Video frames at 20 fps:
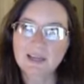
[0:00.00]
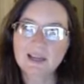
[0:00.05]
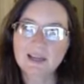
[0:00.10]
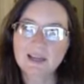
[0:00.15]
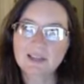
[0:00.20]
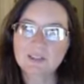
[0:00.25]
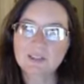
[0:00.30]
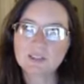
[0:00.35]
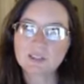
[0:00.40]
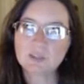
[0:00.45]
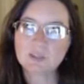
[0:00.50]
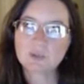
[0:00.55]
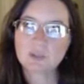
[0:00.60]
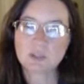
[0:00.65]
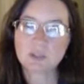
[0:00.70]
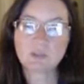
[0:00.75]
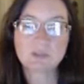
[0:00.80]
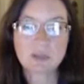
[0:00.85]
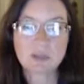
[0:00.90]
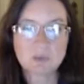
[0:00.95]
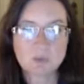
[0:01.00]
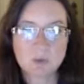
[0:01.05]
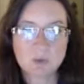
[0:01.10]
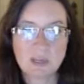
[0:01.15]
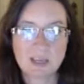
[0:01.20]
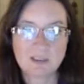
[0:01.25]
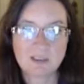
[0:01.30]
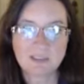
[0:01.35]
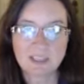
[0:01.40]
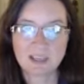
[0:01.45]
And so sometimes we
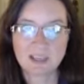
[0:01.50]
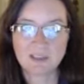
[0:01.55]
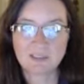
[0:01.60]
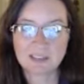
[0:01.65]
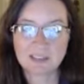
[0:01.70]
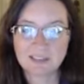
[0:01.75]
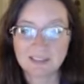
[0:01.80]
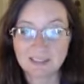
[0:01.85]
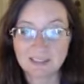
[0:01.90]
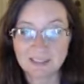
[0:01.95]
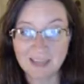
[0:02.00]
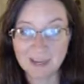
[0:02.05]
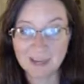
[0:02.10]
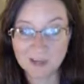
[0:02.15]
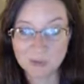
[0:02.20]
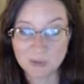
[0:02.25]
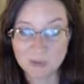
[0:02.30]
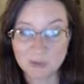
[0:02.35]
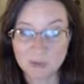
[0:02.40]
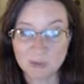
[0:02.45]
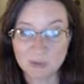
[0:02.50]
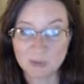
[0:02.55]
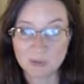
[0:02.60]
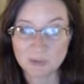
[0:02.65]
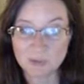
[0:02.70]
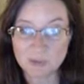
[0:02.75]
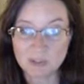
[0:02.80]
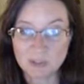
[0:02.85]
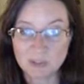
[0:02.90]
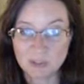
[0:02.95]
have to have these igniter
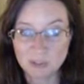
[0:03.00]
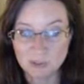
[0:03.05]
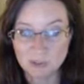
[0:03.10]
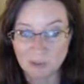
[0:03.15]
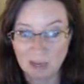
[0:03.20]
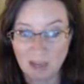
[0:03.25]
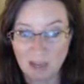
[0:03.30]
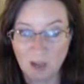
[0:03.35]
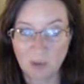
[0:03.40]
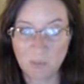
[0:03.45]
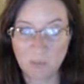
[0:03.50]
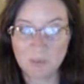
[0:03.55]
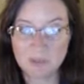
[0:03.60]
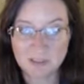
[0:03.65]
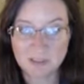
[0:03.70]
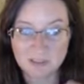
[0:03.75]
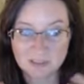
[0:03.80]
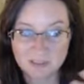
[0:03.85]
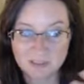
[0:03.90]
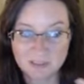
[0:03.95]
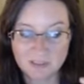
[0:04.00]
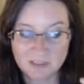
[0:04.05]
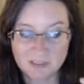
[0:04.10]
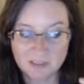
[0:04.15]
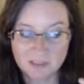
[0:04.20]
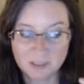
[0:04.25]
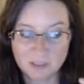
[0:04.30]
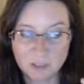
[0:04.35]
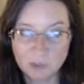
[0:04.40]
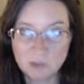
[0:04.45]
souls to help us
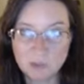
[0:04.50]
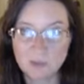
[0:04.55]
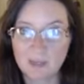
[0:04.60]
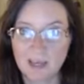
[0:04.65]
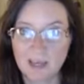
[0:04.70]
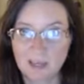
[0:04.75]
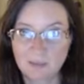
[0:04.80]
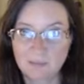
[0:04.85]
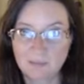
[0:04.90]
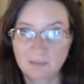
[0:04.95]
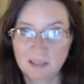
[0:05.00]
do that.